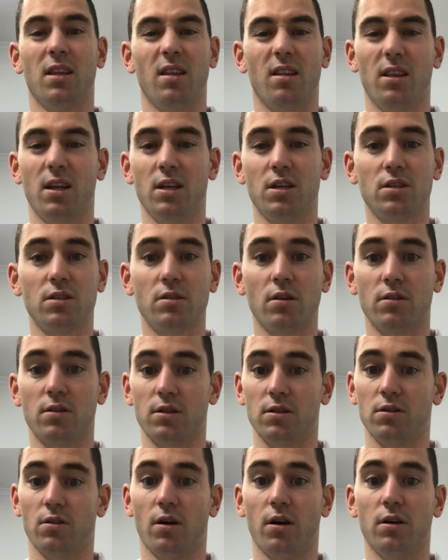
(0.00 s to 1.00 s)
that they're just not
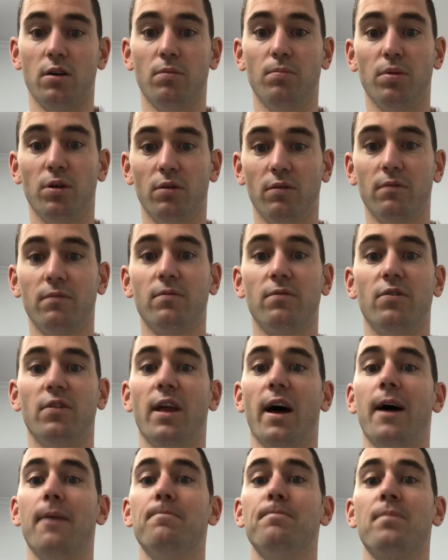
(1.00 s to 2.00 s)
designed or built for
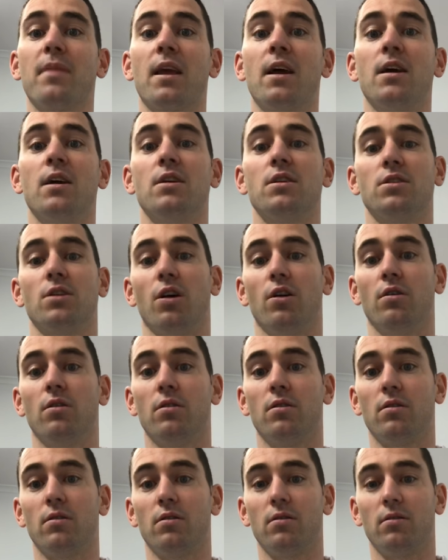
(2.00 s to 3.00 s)
that.
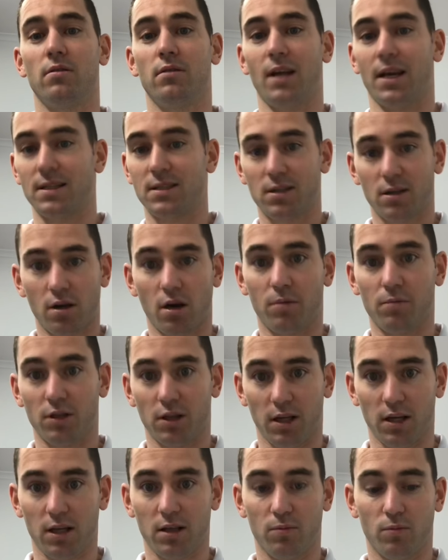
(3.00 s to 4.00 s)
So that's the
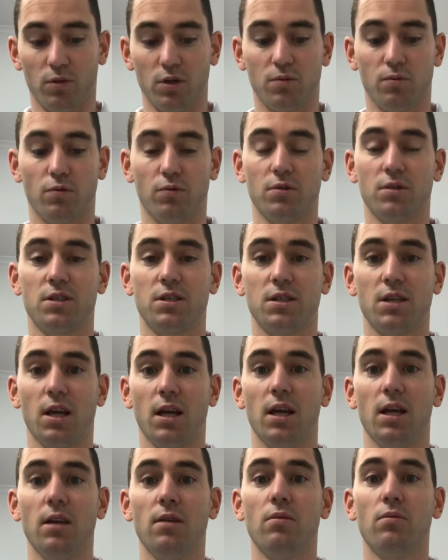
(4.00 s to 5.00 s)
common link in which we'll
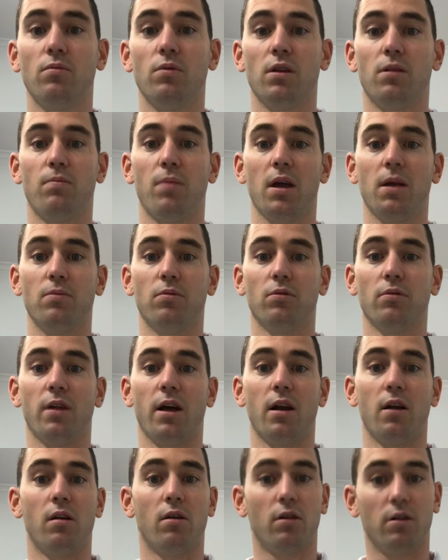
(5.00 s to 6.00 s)
see with people
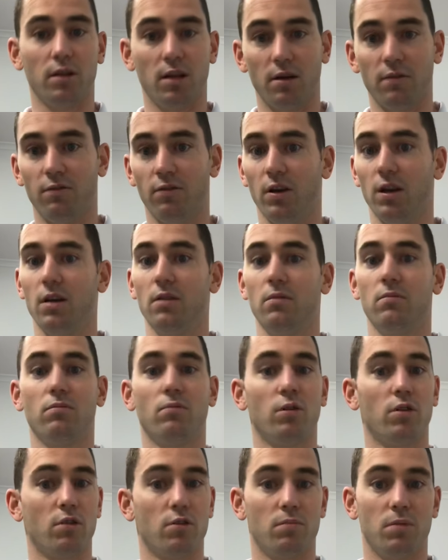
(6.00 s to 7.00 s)
that are on their feet,
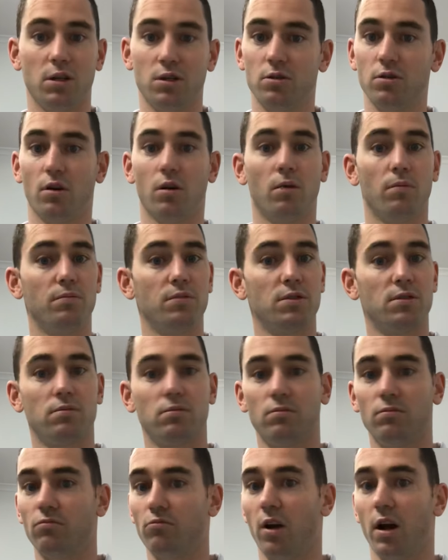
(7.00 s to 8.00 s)
whether it be jobs,
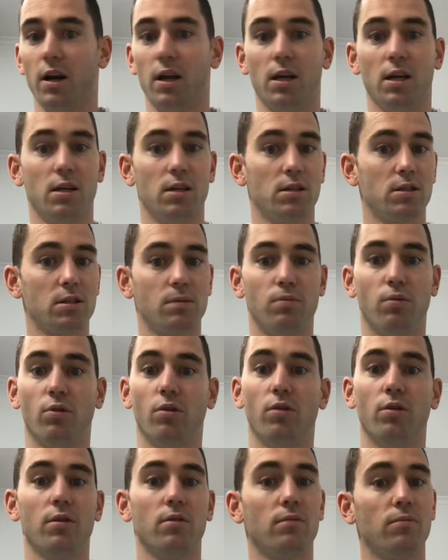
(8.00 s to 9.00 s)
running,
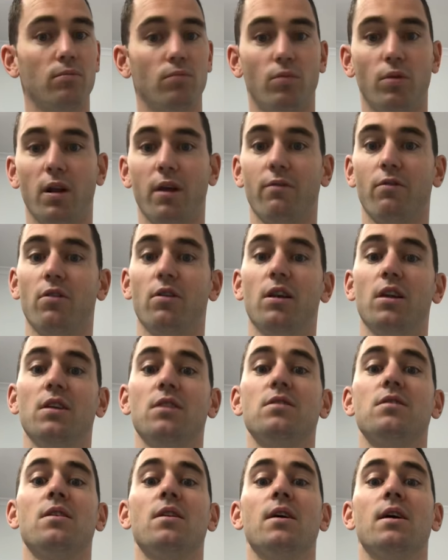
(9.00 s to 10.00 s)
sport, whatever it
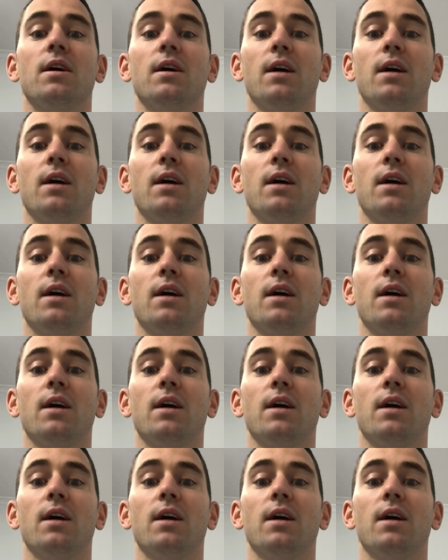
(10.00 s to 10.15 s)
is.